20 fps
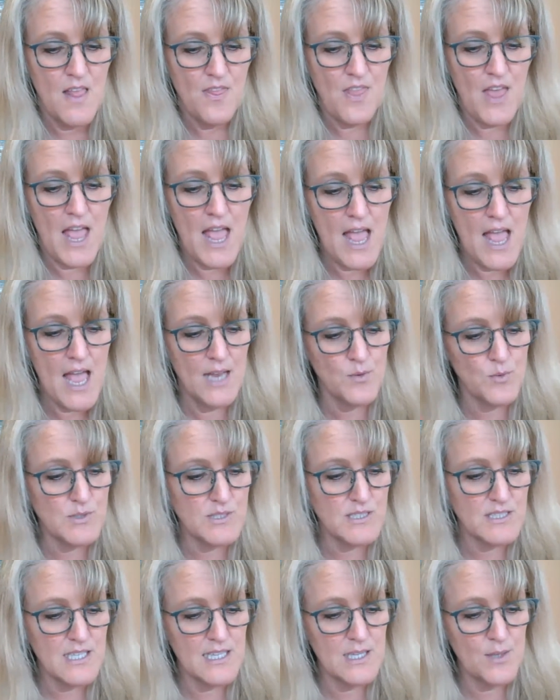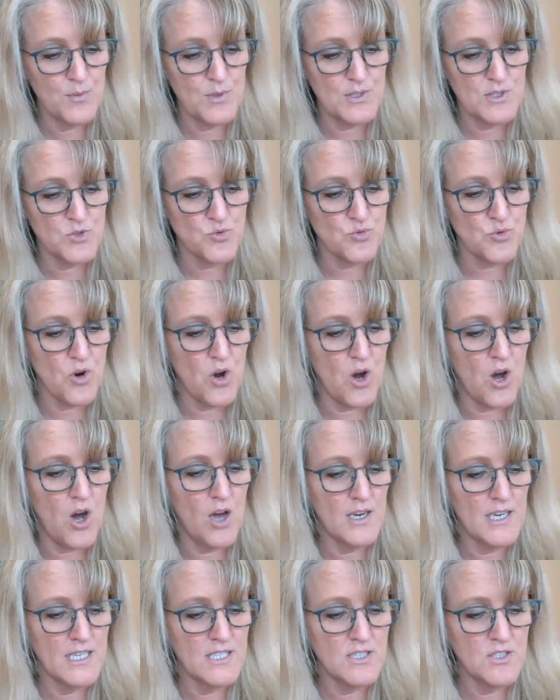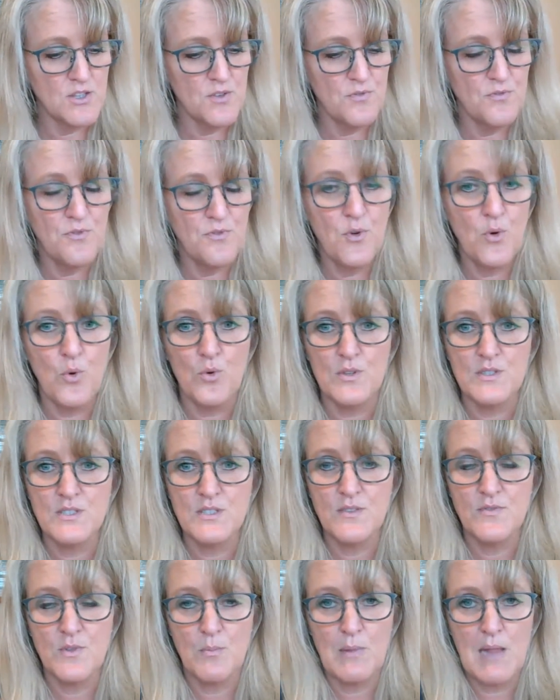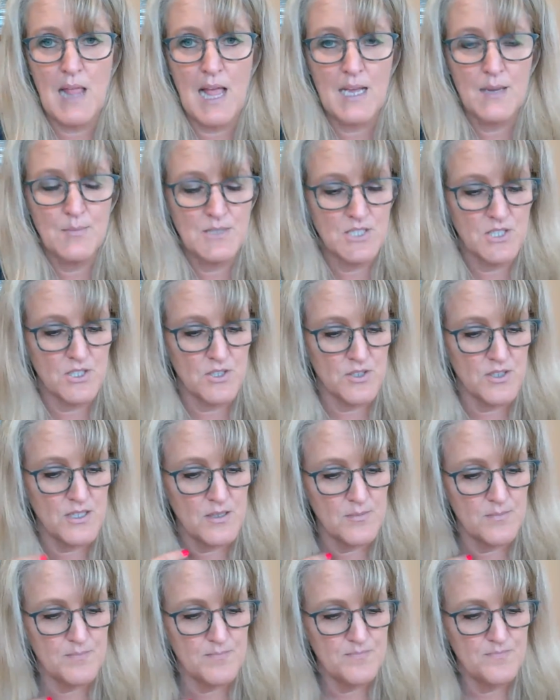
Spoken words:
The hand was suddenly withdrawn into the folds of the black material.